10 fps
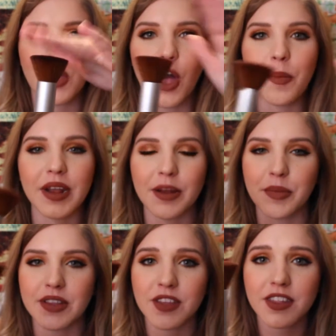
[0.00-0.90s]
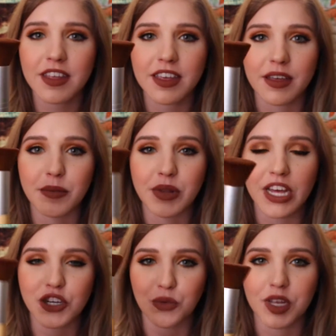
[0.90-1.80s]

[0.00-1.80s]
top and it puts on the blush